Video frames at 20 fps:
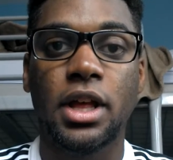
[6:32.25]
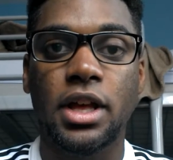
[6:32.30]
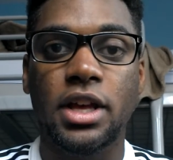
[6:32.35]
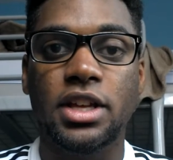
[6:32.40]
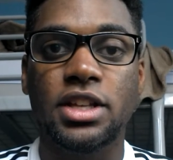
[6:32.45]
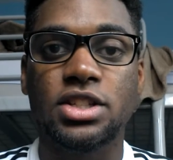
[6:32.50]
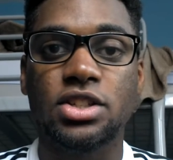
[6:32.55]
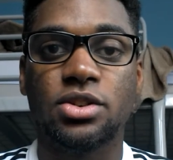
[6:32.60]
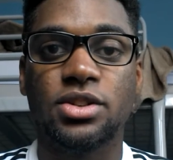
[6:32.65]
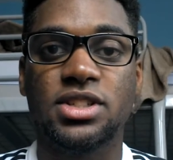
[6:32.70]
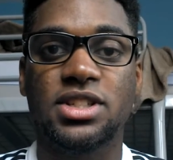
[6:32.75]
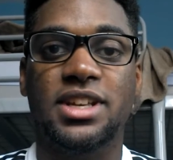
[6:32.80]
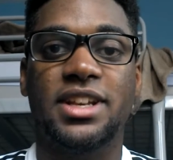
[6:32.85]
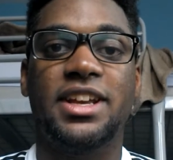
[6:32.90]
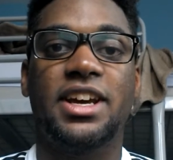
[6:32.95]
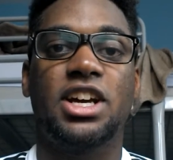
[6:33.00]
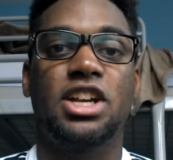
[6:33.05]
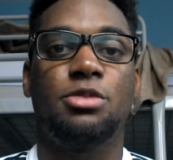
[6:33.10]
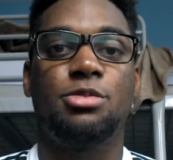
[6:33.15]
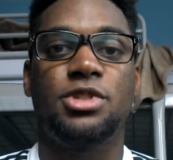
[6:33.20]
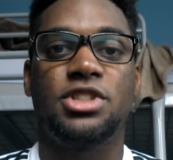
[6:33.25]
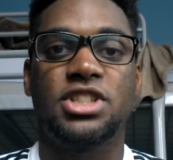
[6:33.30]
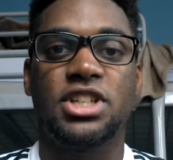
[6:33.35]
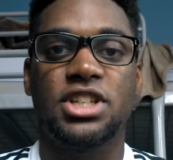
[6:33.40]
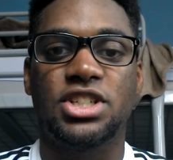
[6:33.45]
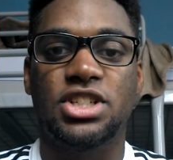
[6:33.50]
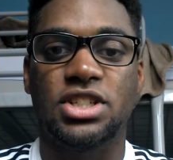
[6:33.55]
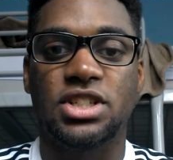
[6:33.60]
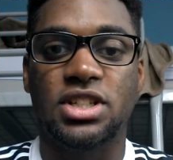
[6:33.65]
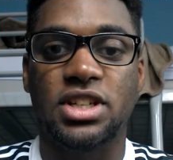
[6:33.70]
he's always getting out of
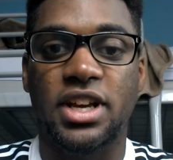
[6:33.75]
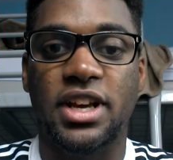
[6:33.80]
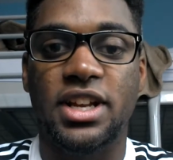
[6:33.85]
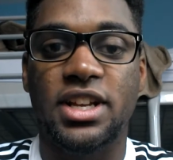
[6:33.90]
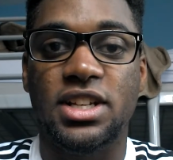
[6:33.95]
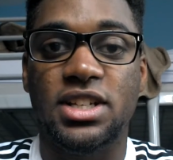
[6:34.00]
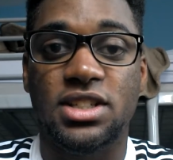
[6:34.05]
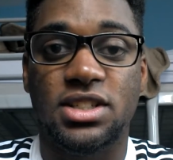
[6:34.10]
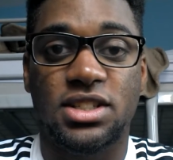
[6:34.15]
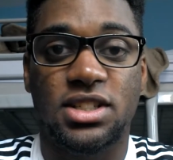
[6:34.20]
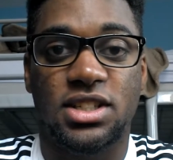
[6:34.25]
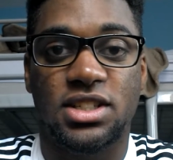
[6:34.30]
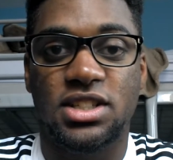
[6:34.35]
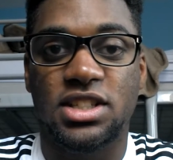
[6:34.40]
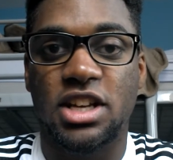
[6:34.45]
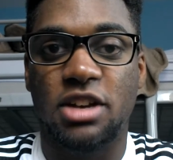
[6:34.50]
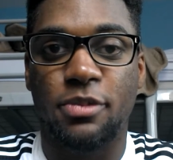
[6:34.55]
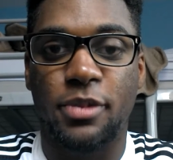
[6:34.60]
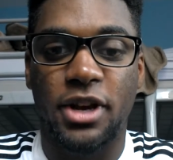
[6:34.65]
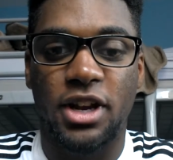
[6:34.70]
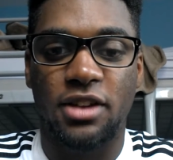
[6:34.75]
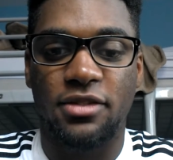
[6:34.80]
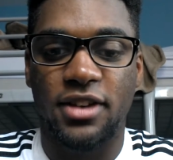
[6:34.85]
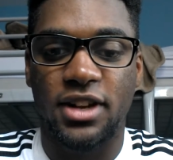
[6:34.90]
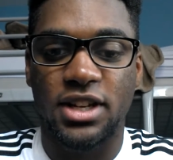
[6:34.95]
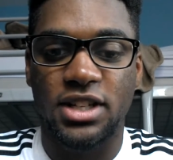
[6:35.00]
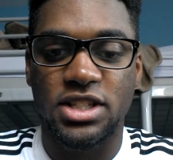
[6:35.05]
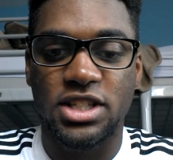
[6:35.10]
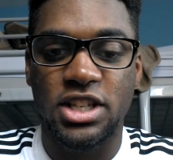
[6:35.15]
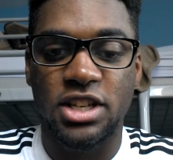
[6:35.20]
position, and it's not benefiting
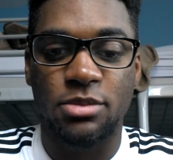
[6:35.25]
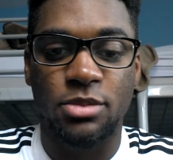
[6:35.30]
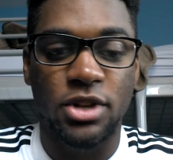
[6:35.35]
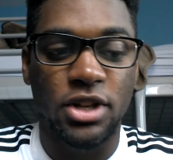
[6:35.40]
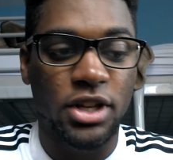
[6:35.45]
the team.